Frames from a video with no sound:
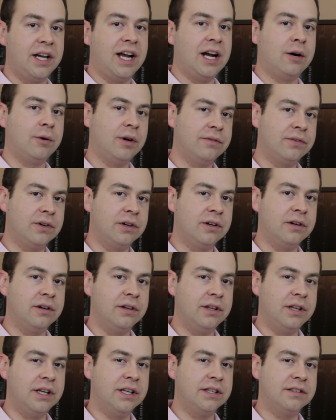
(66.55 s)

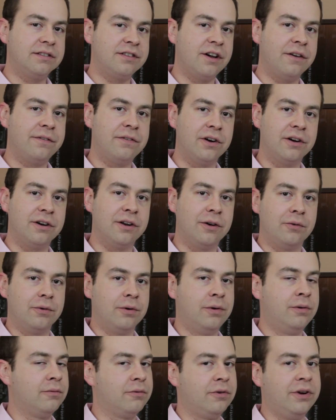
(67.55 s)
However, it suffered a
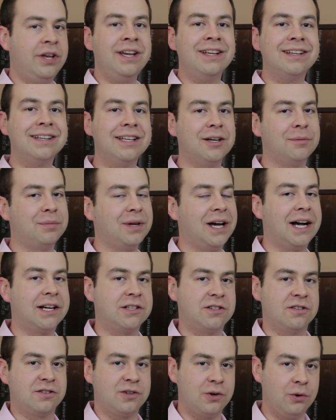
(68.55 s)
really
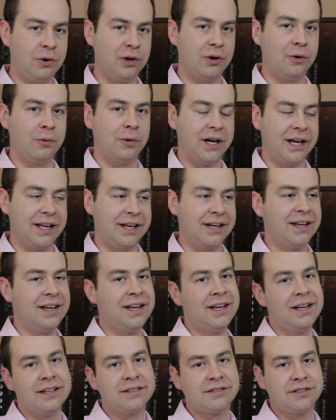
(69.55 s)
obnoxious coil whine.
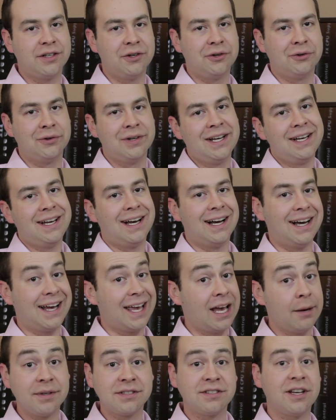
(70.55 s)
So
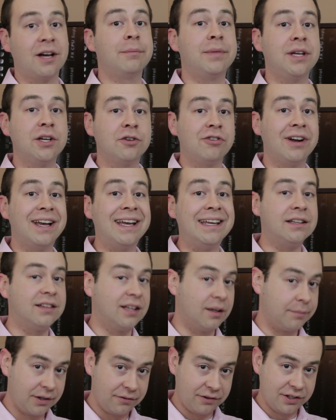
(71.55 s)
Amazon being great,
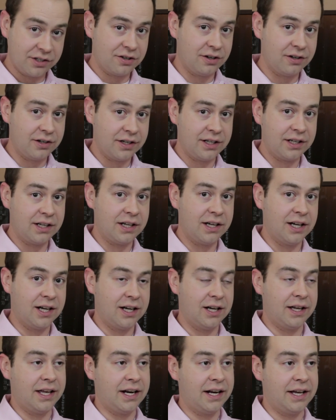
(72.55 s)
let me return it,
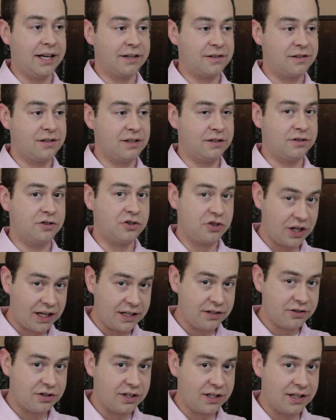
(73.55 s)
and I actually
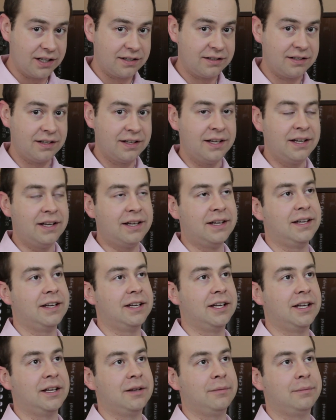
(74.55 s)
exchanged it.
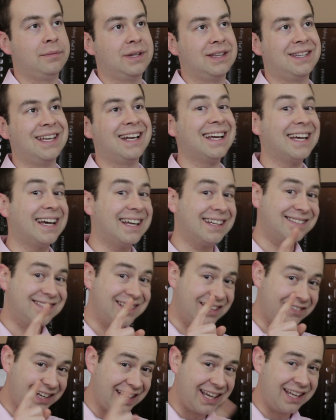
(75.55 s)
Then I got a
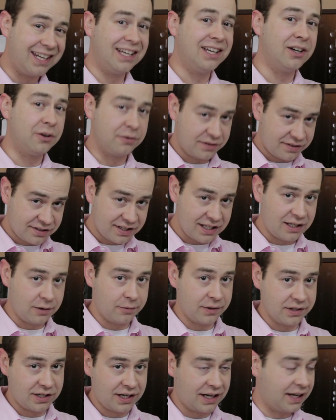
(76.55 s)
780
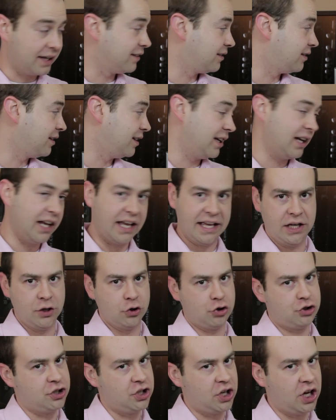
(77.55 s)
OC, which has the
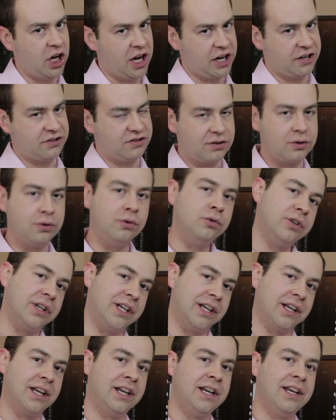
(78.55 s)
ACX
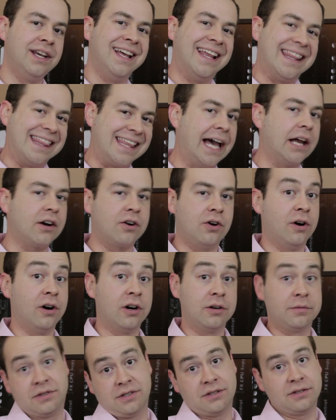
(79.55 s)
cooling. That
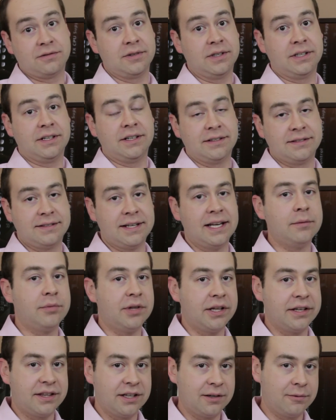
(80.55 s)
card was just really
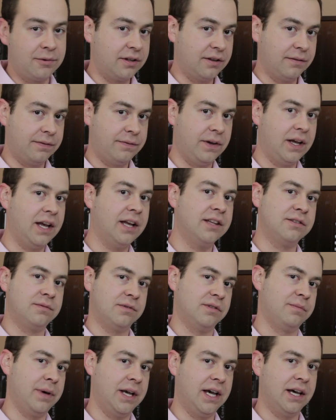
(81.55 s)
unstable. I think one of the
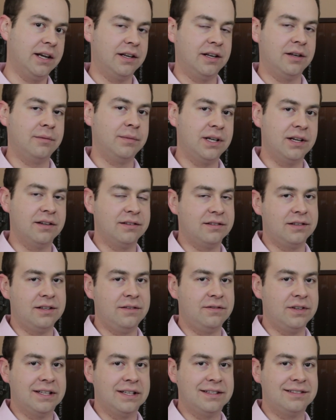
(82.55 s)
fans was bad in it because
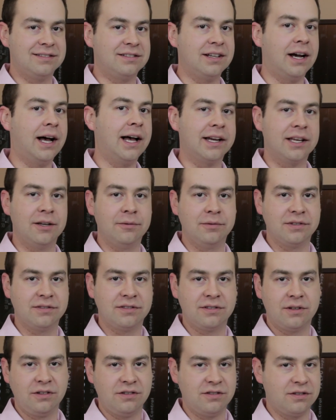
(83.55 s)
even at stock, it
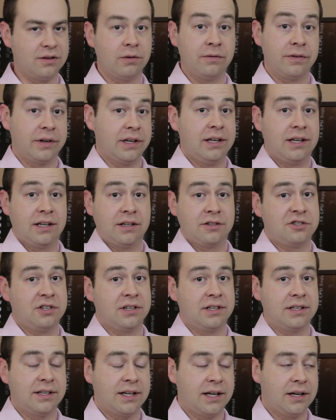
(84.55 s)
was just overheating and
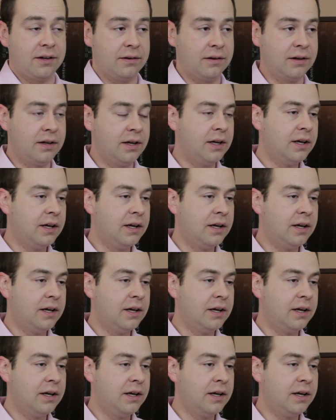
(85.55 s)
shutting down.